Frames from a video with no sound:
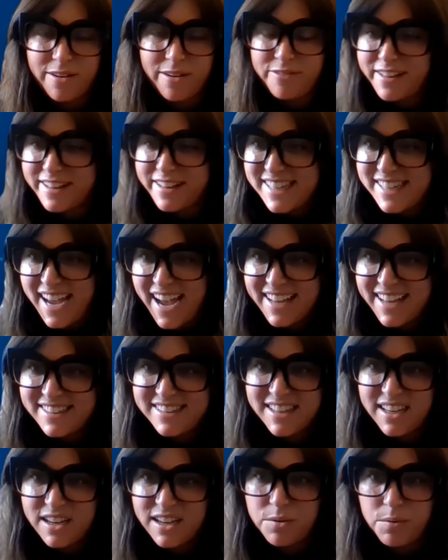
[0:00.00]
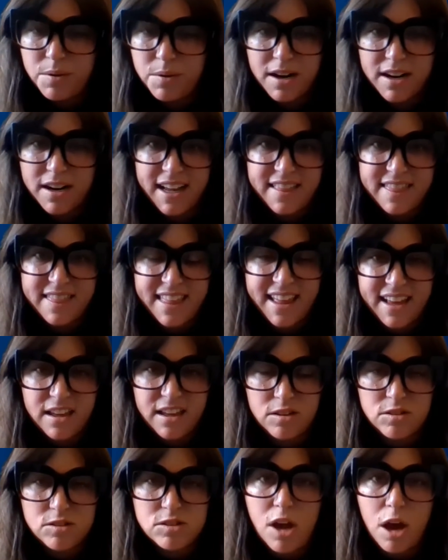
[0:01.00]
fantastic work. And thank
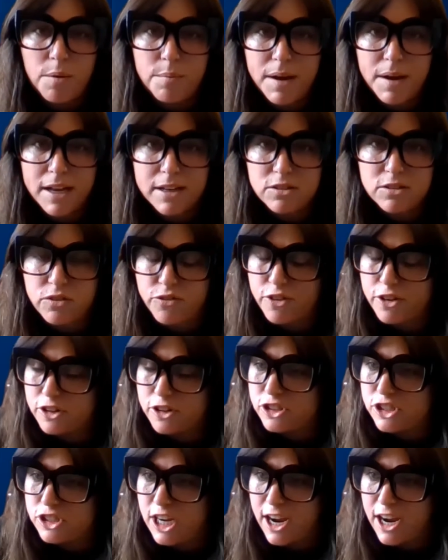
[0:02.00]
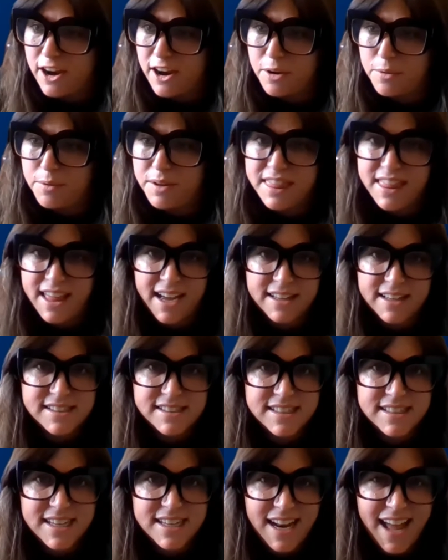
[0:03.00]
you so much for sharing with us
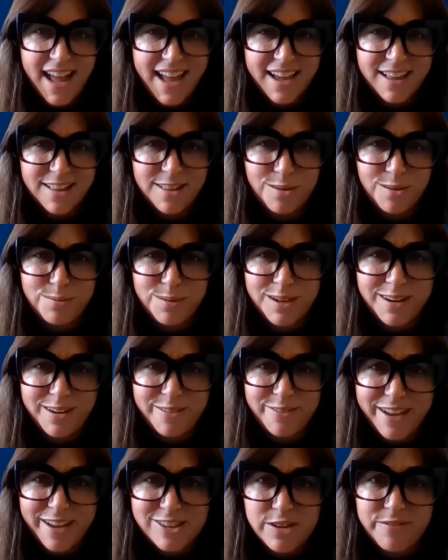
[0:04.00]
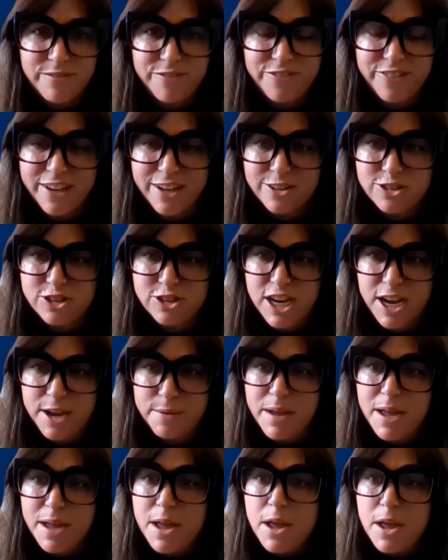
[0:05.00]
today at Global Innovation Field Trip.
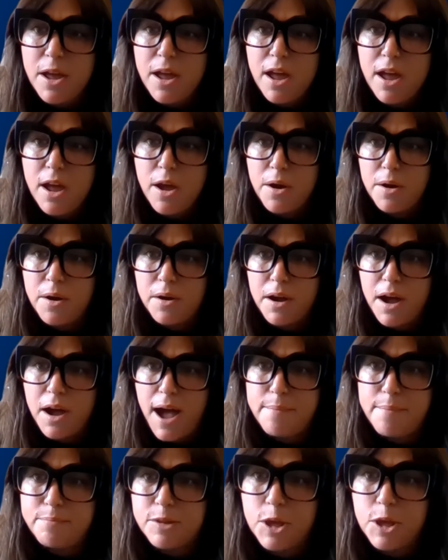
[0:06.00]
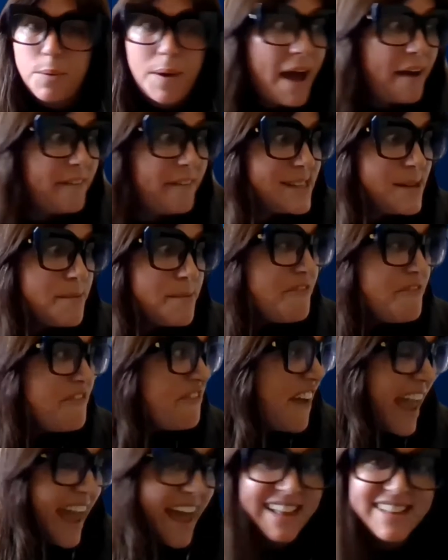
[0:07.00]
You have some
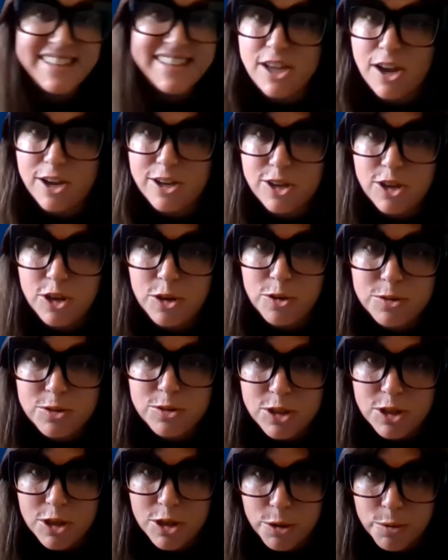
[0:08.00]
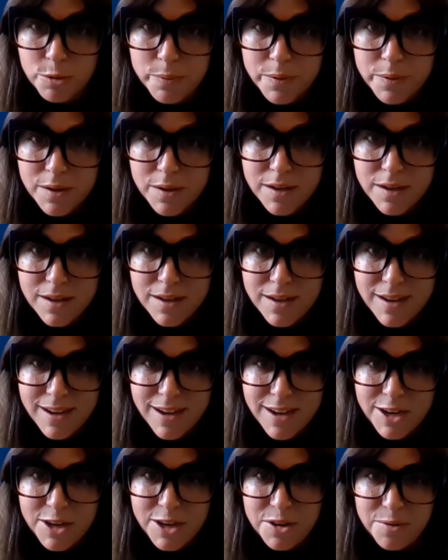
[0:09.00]
fans on YouTube
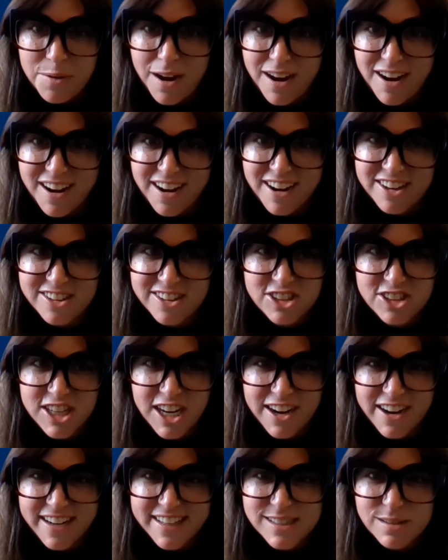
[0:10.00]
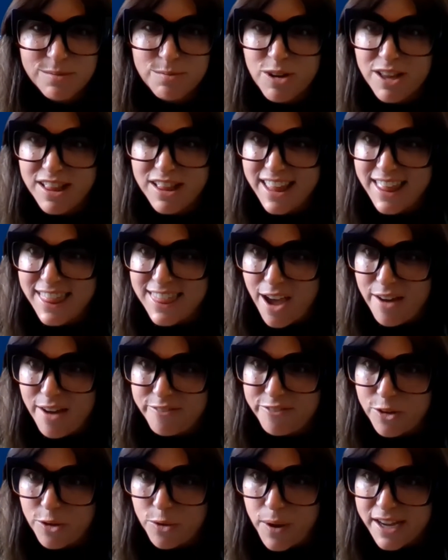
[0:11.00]
who are sharing some really
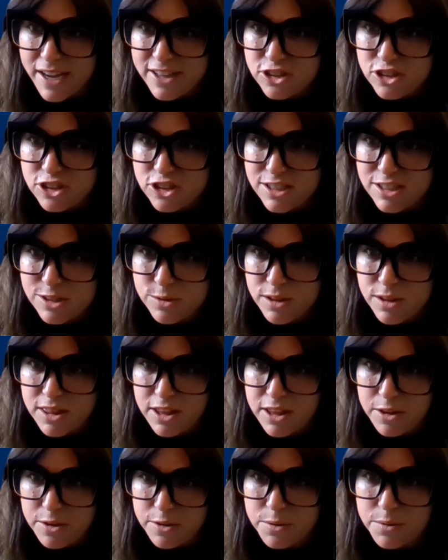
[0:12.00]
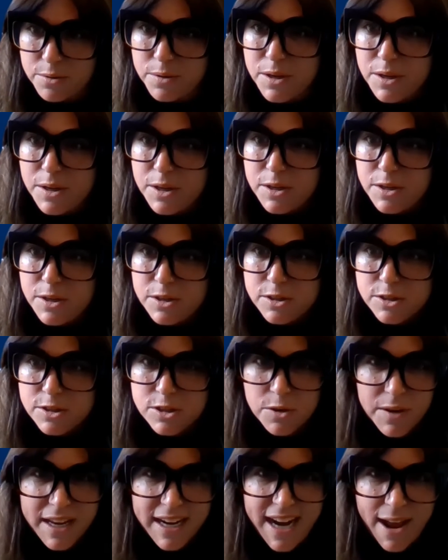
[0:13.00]
thoughtful questions with you.
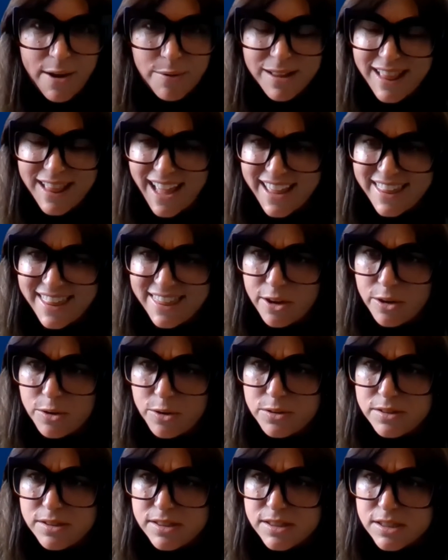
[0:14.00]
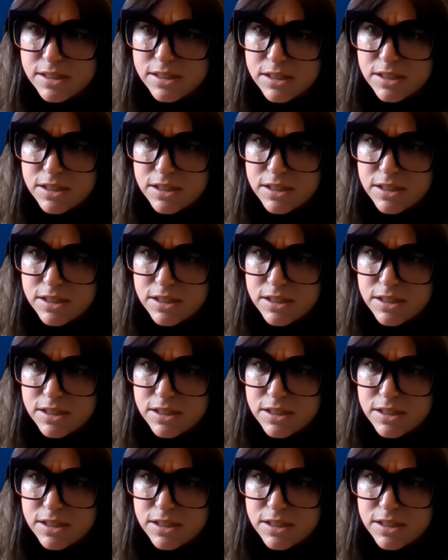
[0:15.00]
So can I relay those?